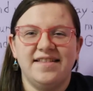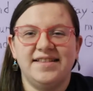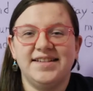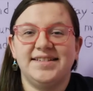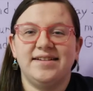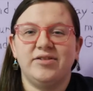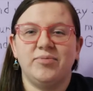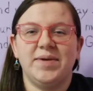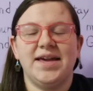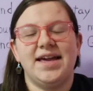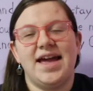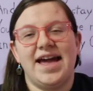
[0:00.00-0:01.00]
This is going to
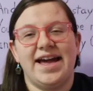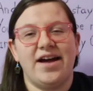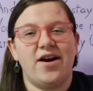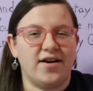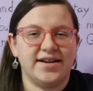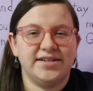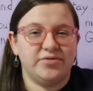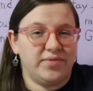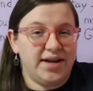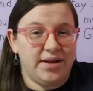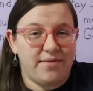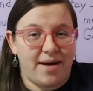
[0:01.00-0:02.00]
be a August
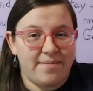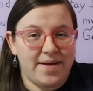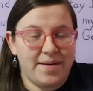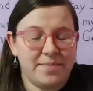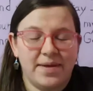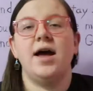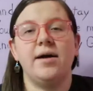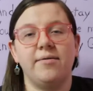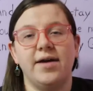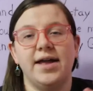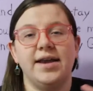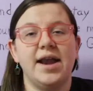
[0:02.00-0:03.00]
reading wrap-up. I
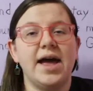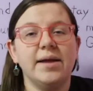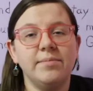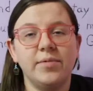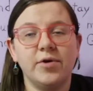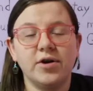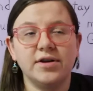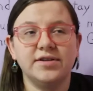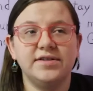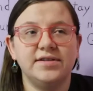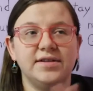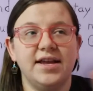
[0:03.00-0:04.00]
read nine
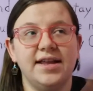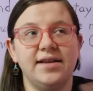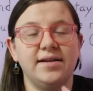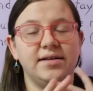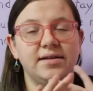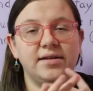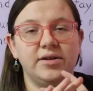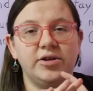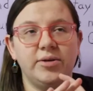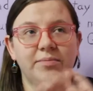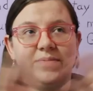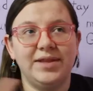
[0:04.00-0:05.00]
books in
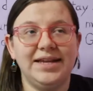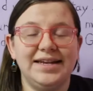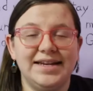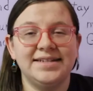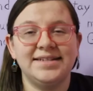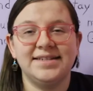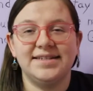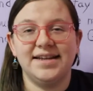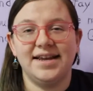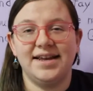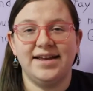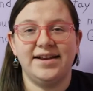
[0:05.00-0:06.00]
completeness
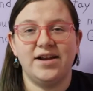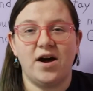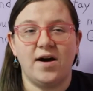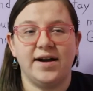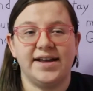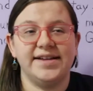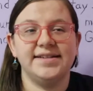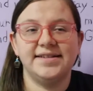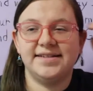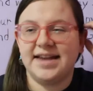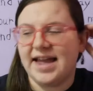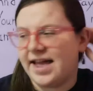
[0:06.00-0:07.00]
in
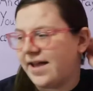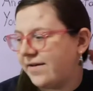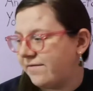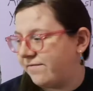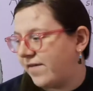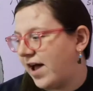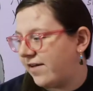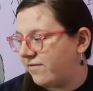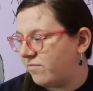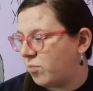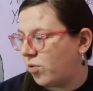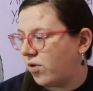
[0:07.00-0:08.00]
August and
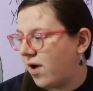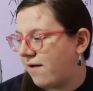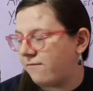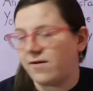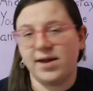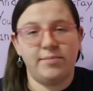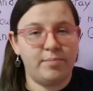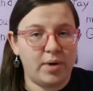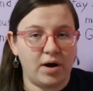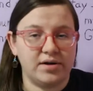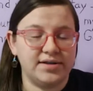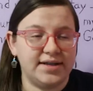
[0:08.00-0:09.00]
five more I've read
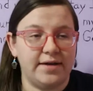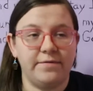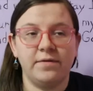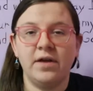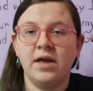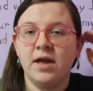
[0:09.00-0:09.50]
parts of.